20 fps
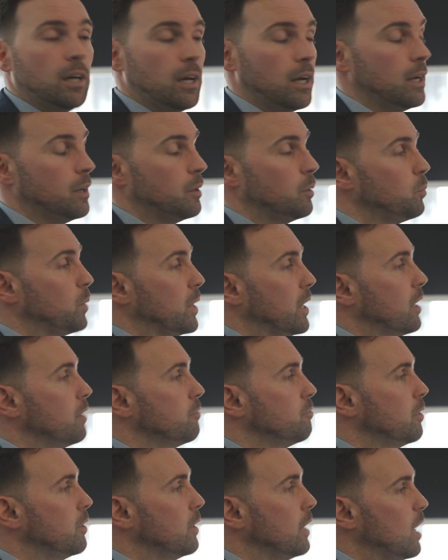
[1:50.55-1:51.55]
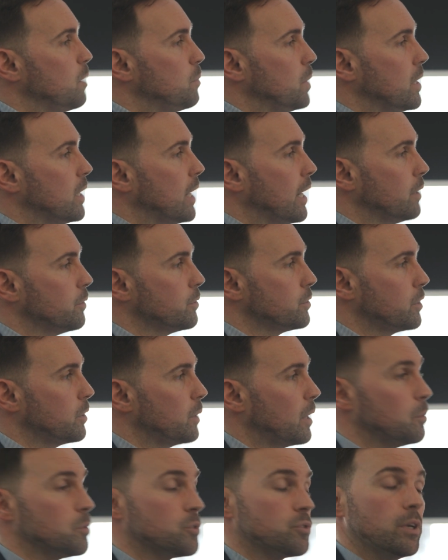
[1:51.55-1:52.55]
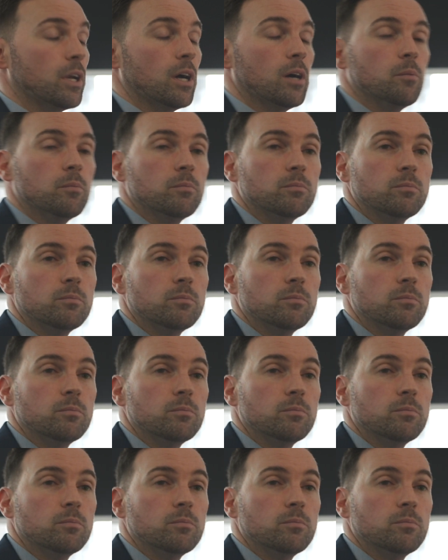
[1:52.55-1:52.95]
And we have Abby in-house who helps run our